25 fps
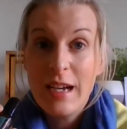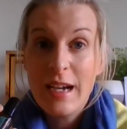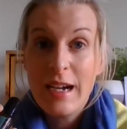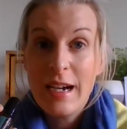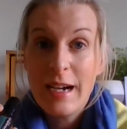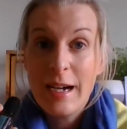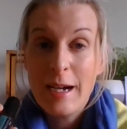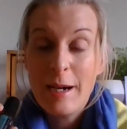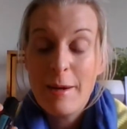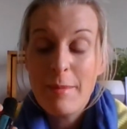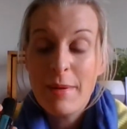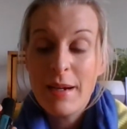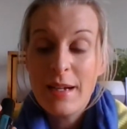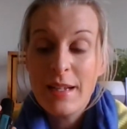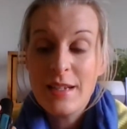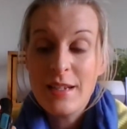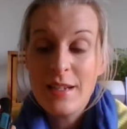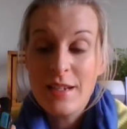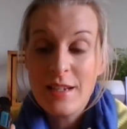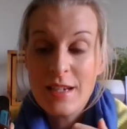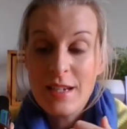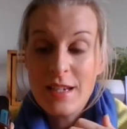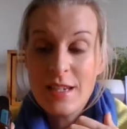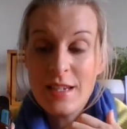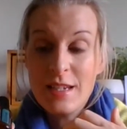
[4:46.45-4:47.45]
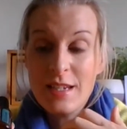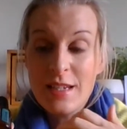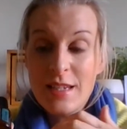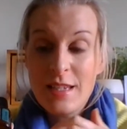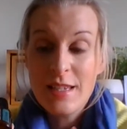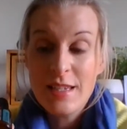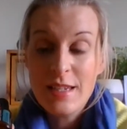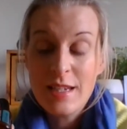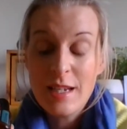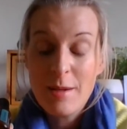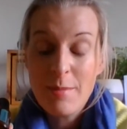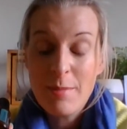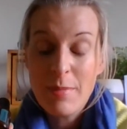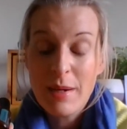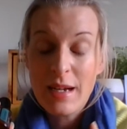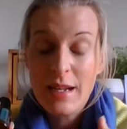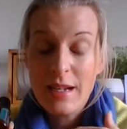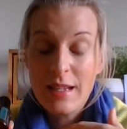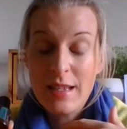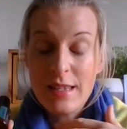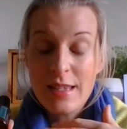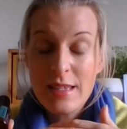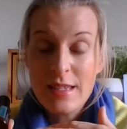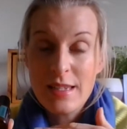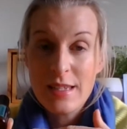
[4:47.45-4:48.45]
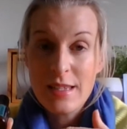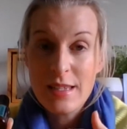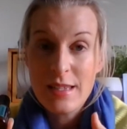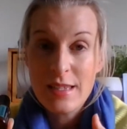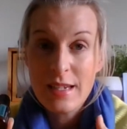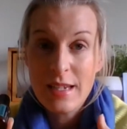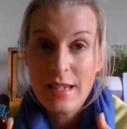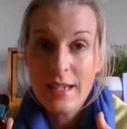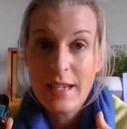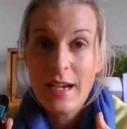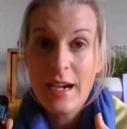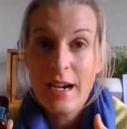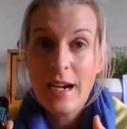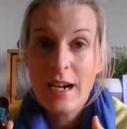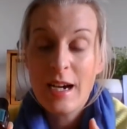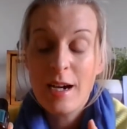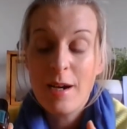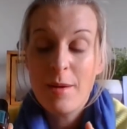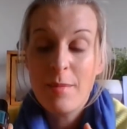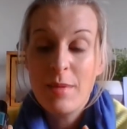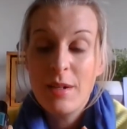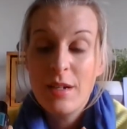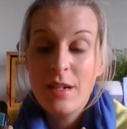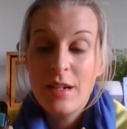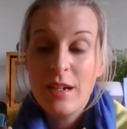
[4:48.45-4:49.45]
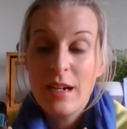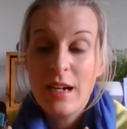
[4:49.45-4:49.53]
at night to stay balanced and stay calm,